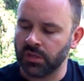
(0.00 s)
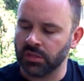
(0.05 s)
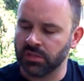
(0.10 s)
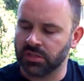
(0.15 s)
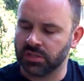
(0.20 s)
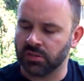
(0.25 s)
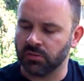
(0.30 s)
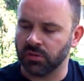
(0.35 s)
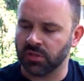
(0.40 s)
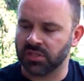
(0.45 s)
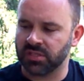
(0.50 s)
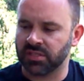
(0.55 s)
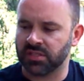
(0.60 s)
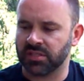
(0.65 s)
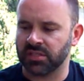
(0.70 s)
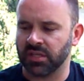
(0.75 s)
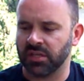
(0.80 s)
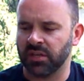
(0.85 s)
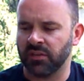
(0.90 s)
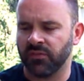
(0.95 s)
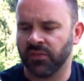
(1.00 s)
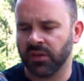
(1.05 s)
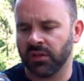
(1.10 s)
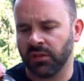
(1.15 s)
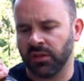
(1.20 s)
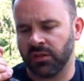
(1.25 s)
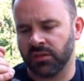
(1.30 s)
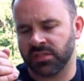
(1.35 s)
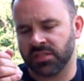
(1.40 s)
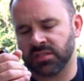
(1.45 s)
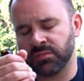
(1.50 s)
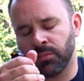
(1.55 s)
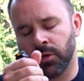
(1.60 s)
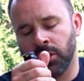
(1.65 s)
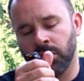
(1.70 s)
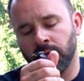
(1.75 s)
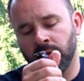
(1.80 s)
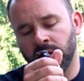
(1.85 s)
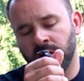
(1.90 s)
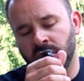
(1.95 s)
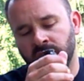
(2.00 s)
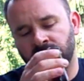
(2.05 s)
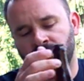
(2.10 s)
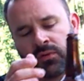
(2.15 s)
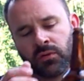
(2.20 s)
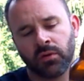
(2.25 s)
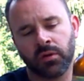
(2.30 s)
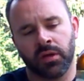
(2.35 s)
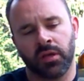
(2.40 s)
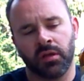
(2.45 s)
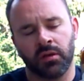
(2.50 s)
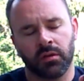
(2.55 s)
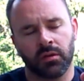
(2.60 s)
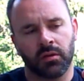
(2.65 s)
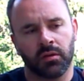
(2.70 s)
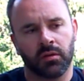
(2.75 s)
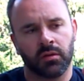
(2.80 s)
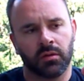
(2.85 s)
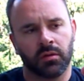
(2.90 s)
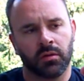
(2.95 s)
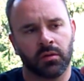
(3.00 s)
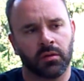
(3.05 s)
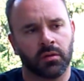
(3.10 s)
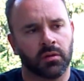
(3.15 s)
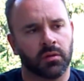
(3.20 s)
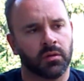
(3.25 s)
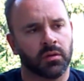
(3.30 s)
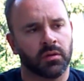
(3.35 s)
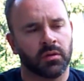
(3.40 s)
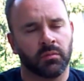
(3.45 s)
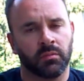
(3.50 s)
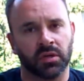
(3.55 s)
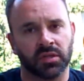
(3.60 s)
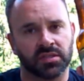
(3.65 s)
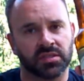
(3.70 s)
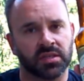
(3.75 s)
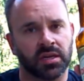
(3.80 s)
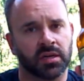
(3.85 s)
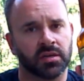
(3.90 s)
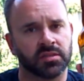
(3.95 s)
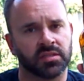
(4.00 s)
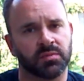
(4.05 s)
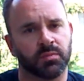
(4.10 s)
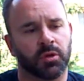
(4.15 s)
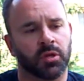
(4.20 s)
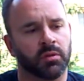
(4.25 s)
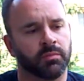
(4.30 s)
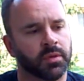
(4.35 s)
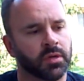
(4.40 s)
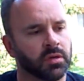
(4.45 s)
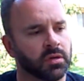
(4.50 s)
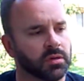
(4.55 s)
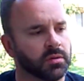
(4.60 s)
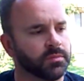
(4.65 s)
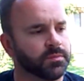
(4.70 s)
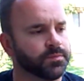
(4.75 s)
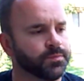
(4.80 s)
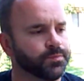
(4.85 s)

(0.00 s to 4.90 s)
So it's significantly smaller than a 40, but it's not a small beer.